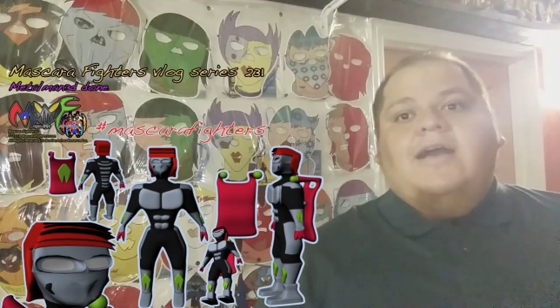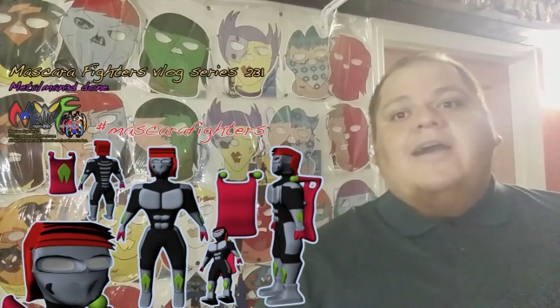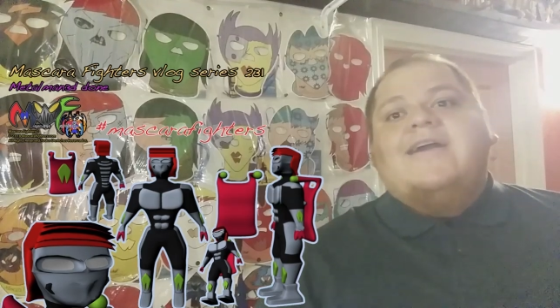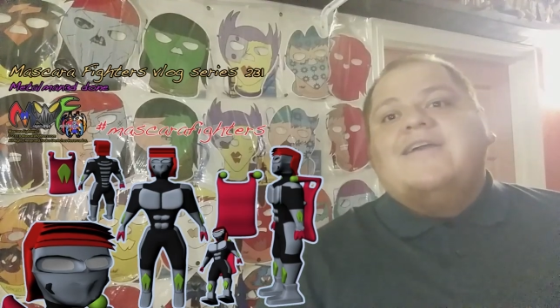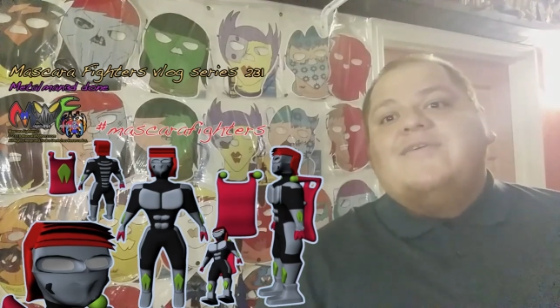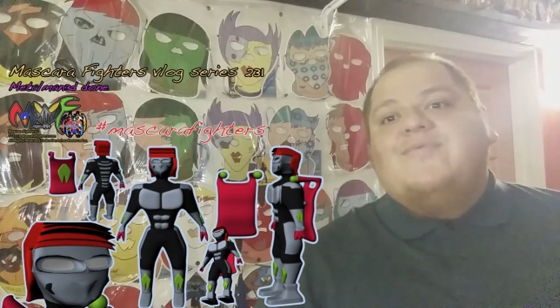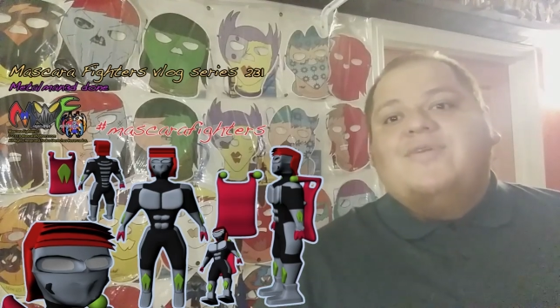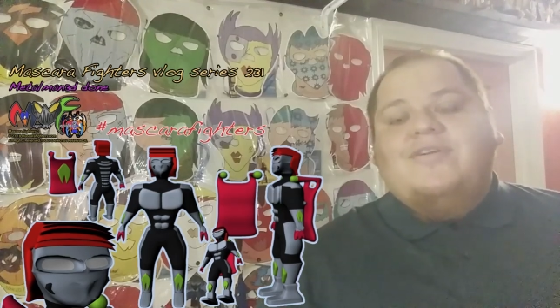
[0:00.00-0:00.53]

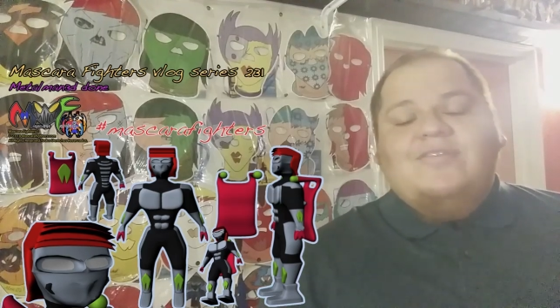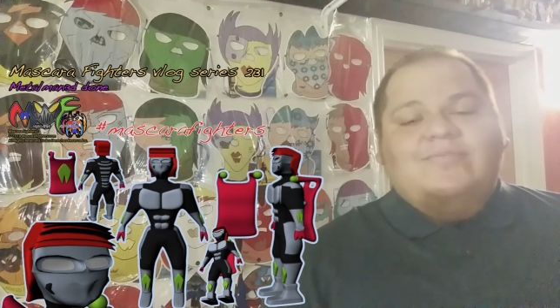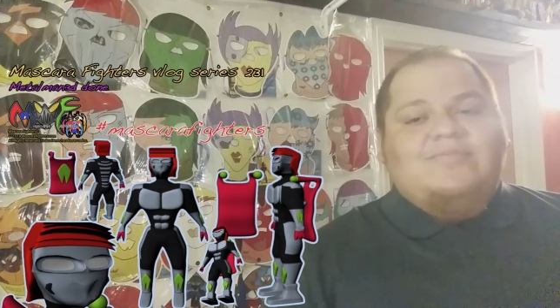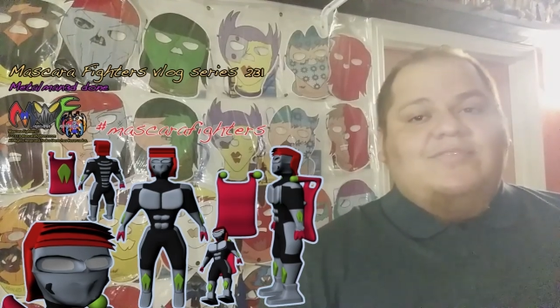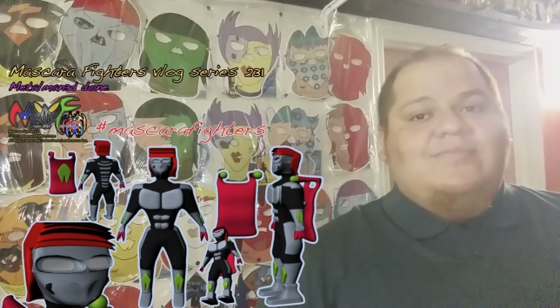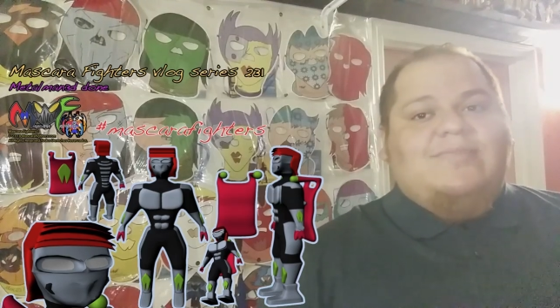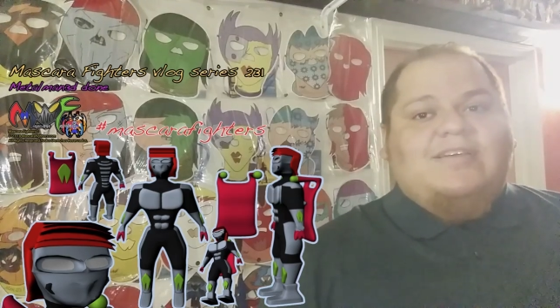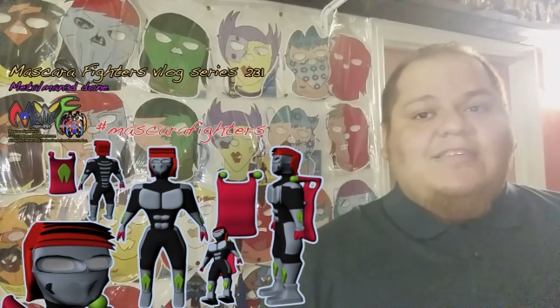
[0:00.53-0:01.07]
Hi and welcome
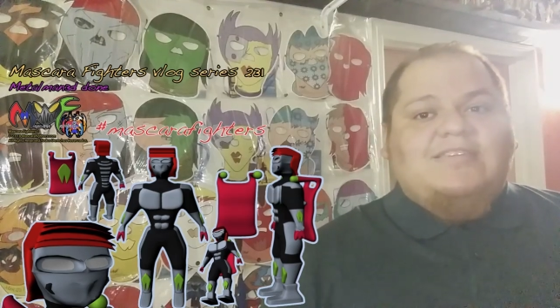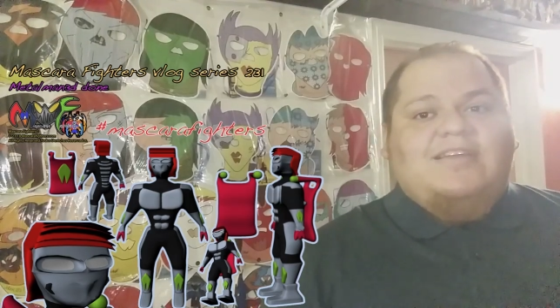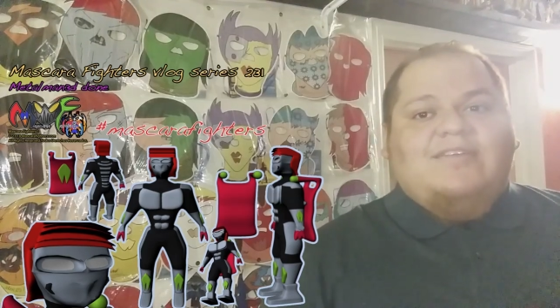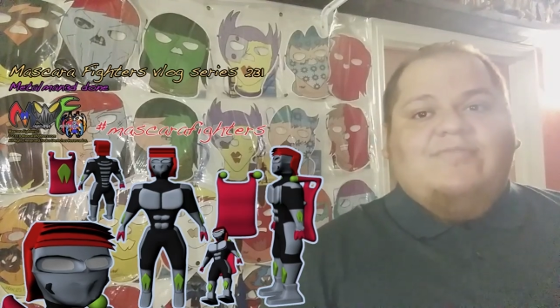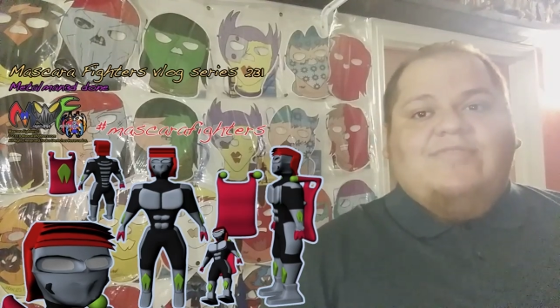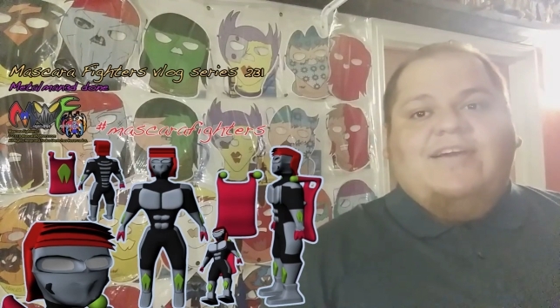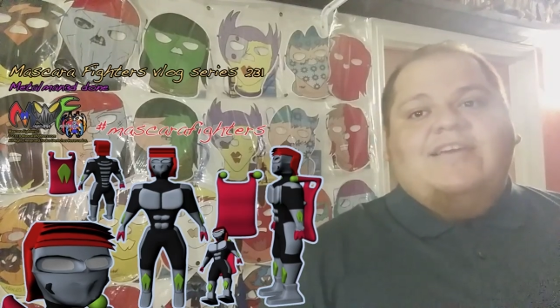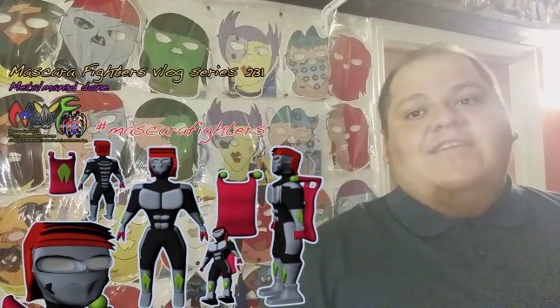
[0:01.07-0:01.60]
to Mascara
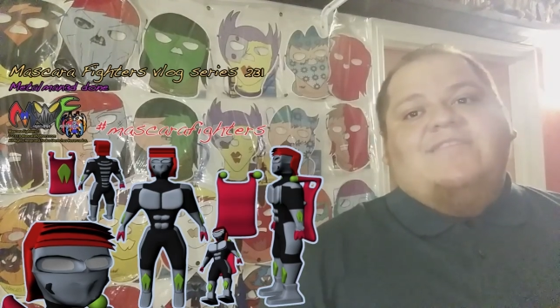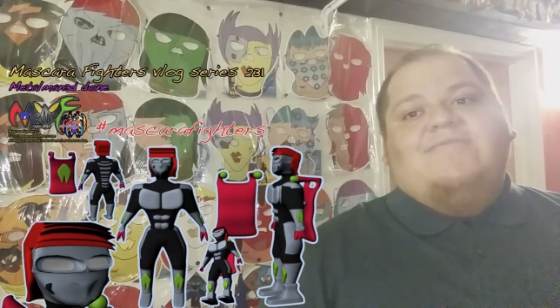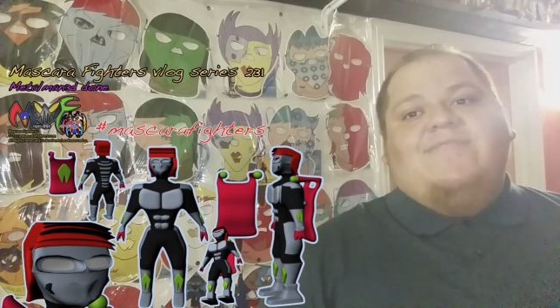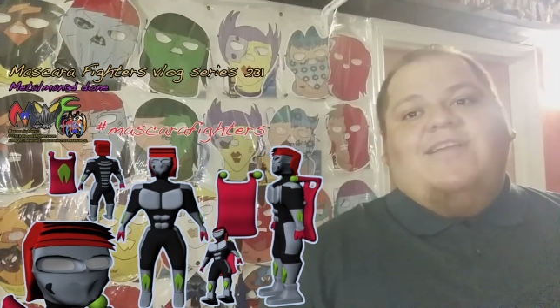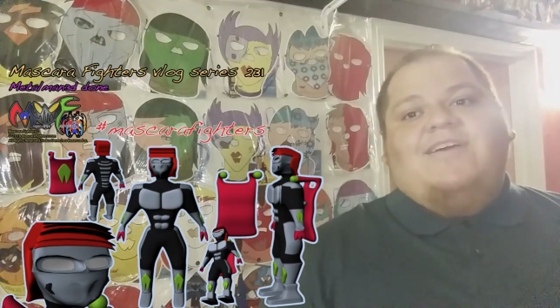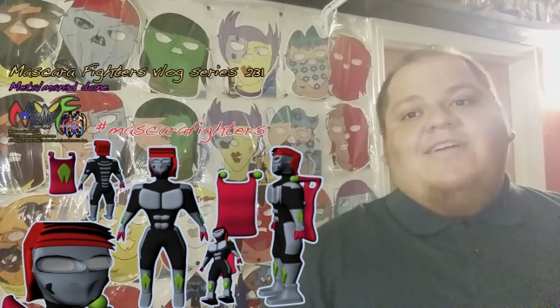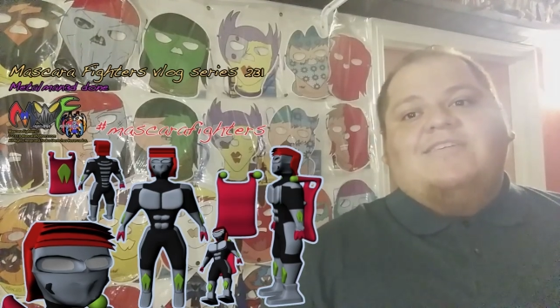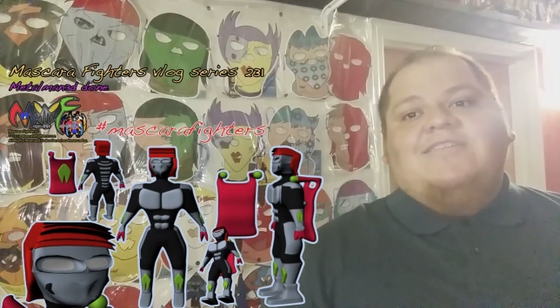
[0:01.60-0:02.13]
Fighters
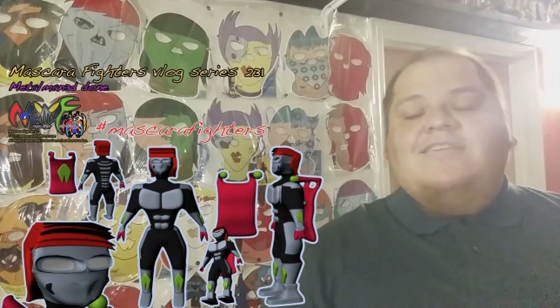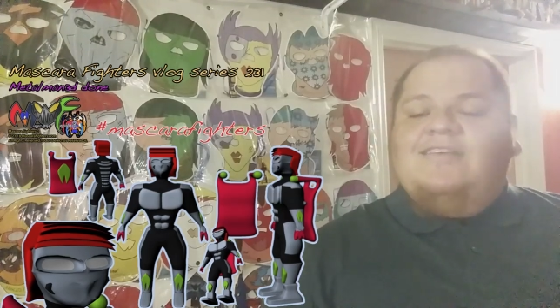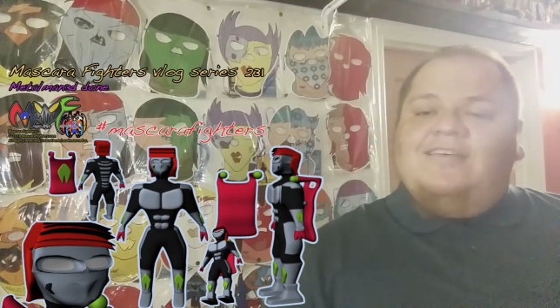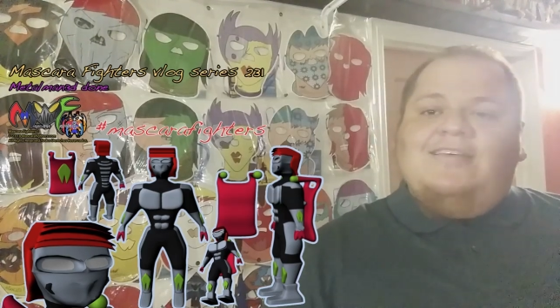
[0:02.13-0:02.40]
vlog.